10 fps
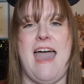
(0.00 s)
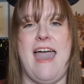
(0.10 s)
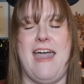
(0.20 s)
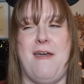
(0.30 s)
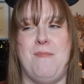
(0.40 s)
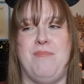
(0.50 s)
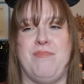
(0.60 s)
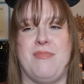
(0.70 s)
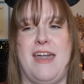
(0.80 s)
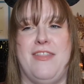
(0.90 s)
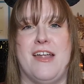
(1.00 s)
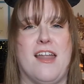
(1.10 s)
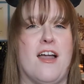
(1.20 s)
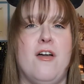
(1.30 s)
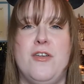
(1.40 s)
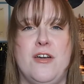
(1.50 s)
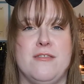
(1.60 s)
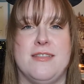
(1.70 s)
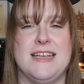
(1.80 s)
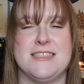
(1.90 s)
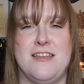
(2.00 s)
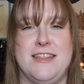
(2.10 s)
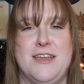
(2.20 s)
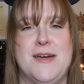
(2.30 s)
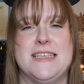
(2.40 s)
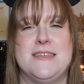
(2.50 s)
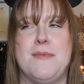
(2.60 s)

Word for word: um, and they're like, "Oh no, that's not in the US."